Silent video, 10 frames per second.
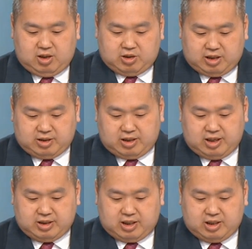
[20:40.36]
then
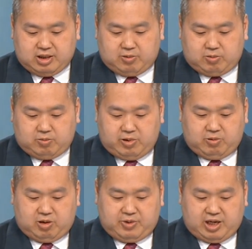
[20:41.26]
and and, and we
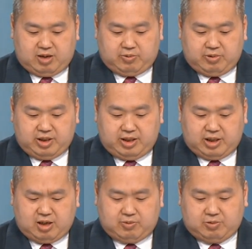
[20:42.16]
will be have really
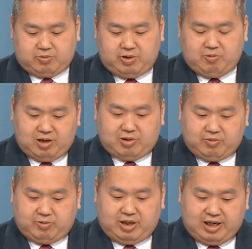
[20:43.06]
have a, we want a
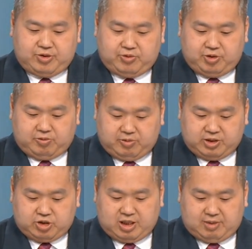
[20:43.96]
relationship with
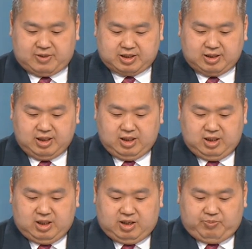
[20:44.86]
China, but uh,
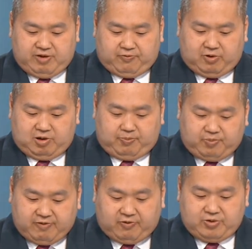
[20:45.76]
before
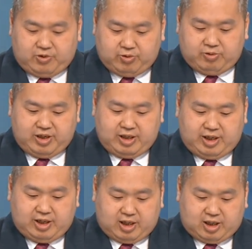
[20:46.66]
before you
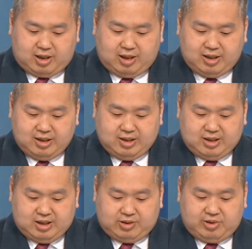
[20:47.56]
really uh
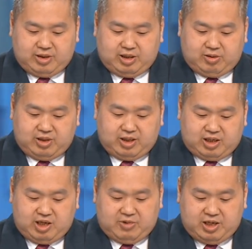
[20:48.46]
really, really
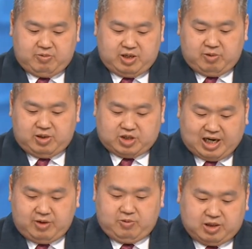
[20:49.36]
even even even
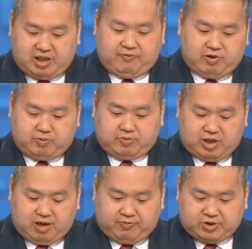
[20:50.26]
Taiwan give a,
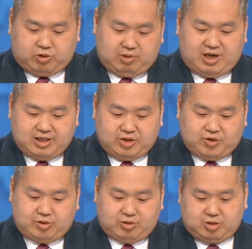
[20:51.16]
a strong message
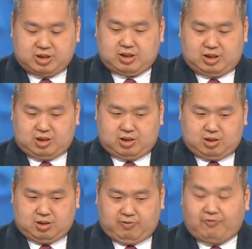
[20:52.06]
to those
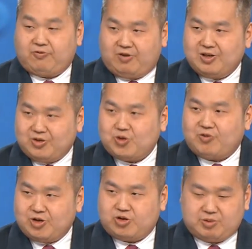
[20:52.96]
uh, friend,
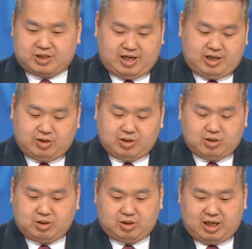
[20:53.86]
friendship say no
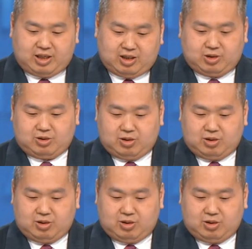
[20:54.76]
no no like. Uh,